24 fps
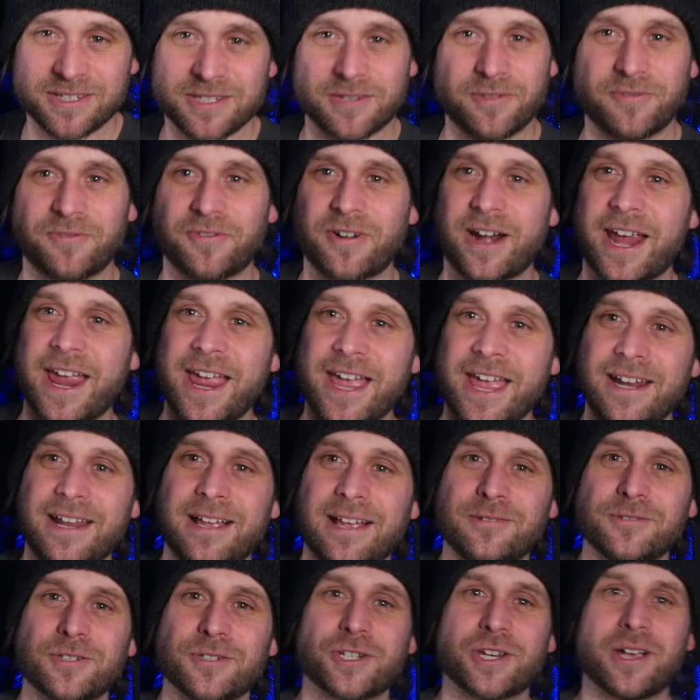So for
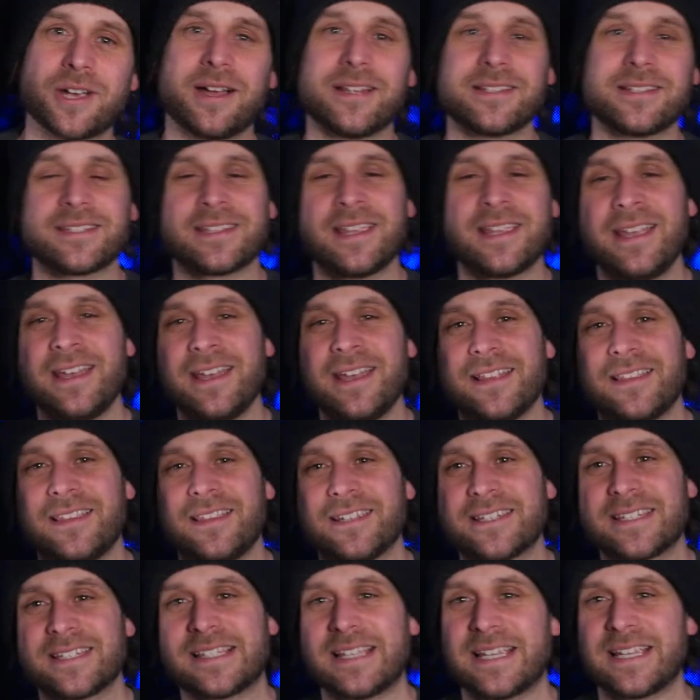handheld shots,
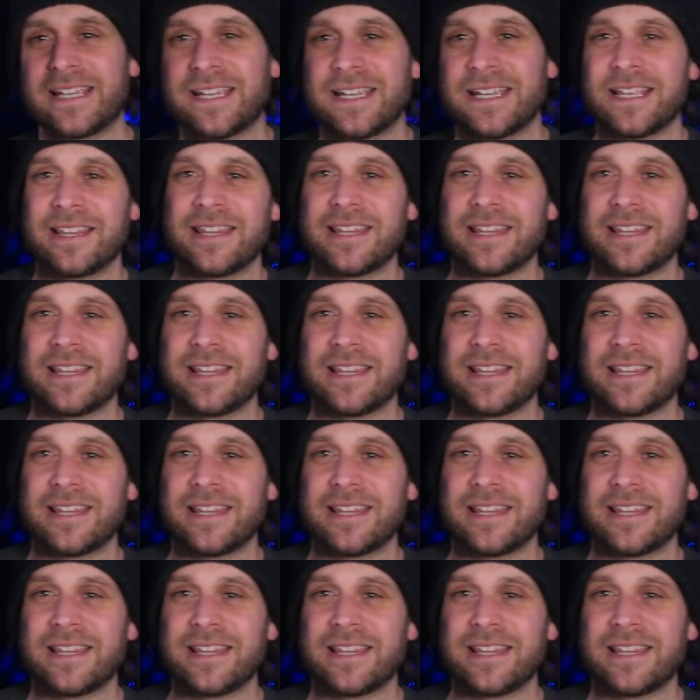this thing,